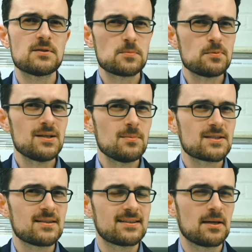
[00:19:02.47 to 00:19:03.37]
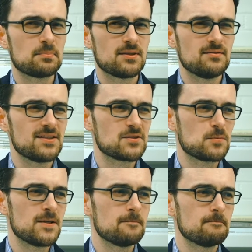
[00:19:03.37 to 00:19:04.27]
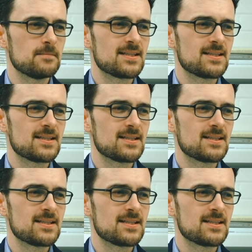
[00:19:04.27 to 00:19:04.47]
that's pretty much like that previous one,